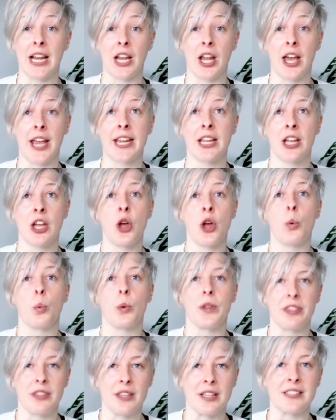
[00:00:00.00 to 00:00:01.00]
like
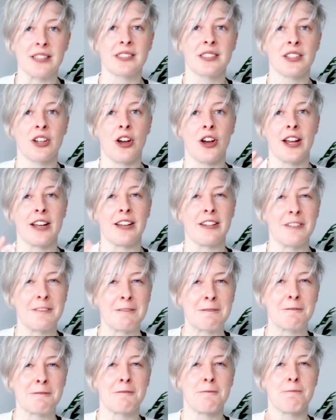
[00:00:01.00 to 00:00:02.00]
with this kind
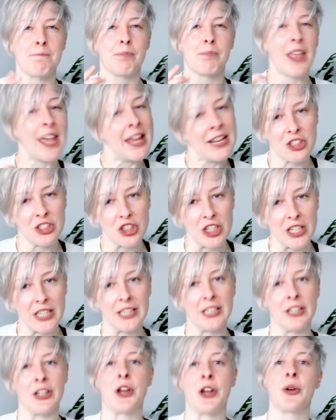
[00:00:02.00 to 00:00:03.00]
of energy,
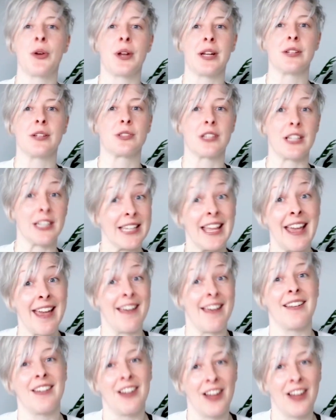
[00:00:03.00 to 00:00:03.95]
you know, and he was like, yeah,